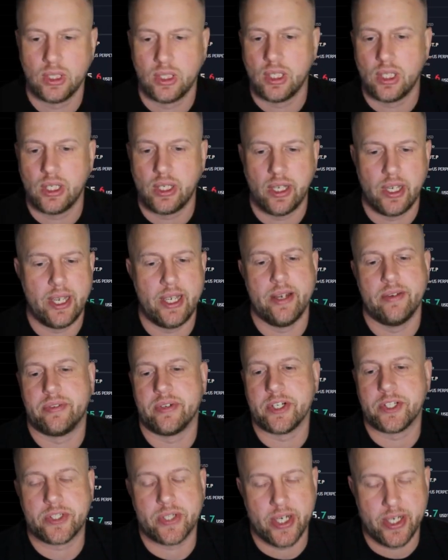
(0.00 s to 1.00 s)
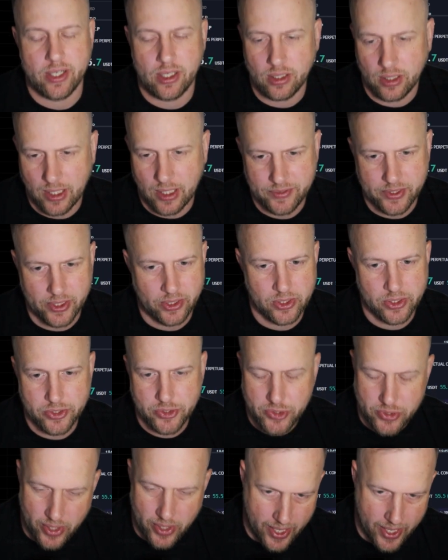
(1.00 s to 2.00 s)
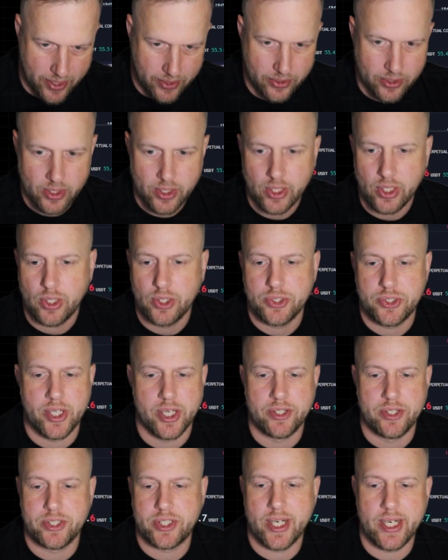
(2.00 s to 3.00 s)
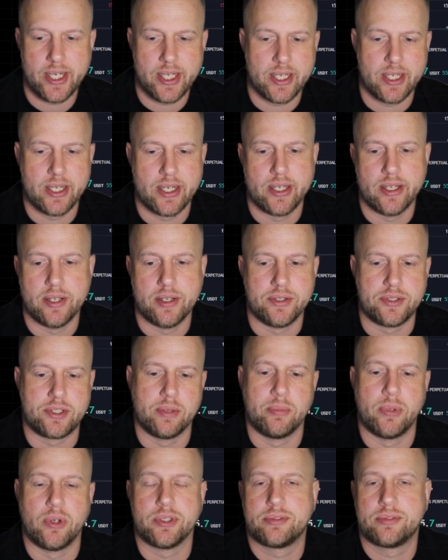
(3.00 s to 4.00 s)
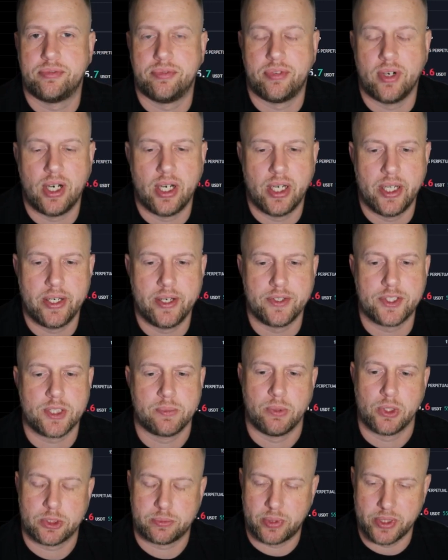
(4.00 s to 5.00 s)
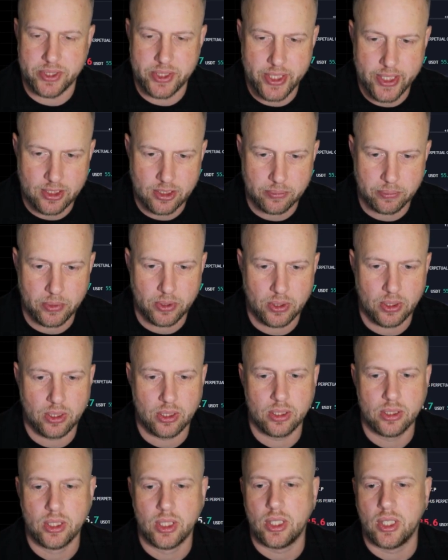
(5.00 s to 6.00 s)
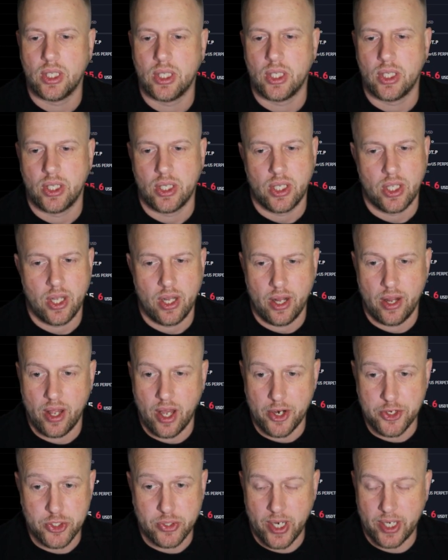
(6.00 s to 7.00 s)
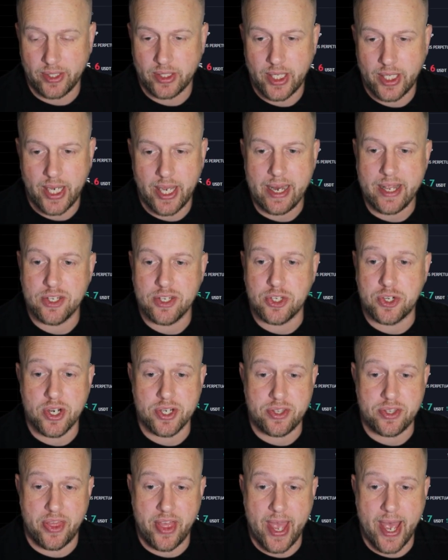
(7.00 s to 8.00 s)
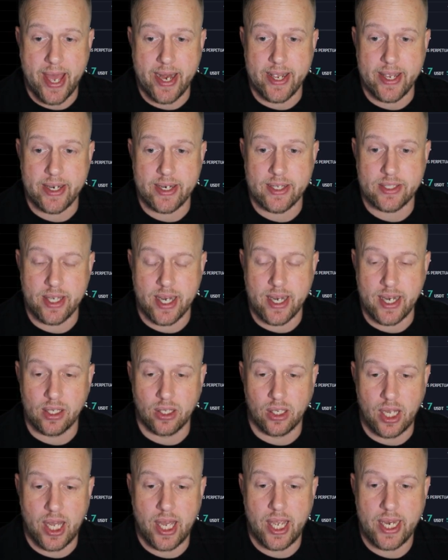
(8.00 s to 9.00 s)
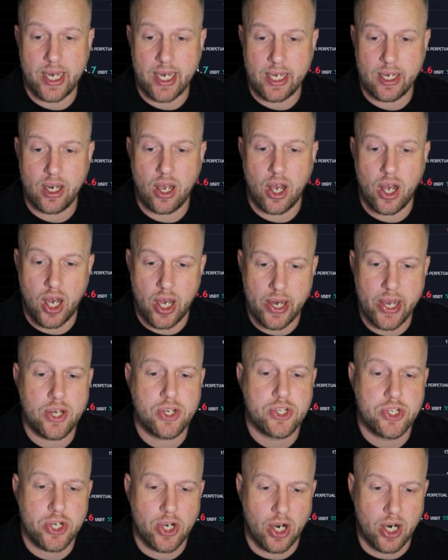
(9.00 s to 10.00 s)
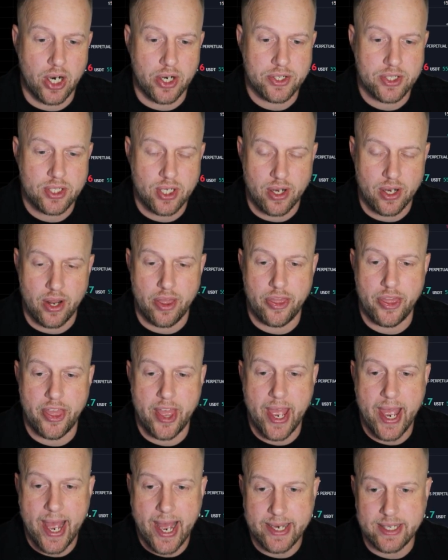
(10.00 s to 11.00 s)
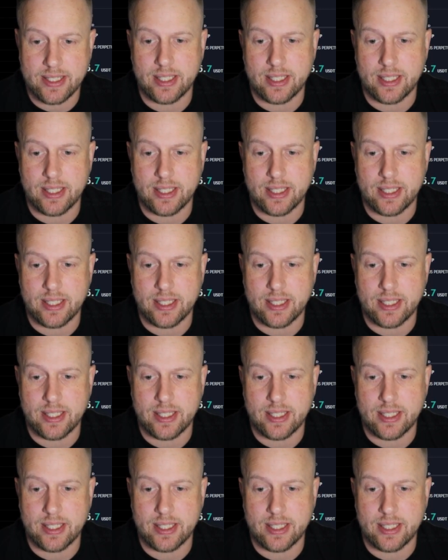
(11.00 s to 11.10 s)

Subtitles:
Every trader loves a good trend. Trend trading is the most fun. It's the most predictable. A trend line is just that. It is a line on a chart that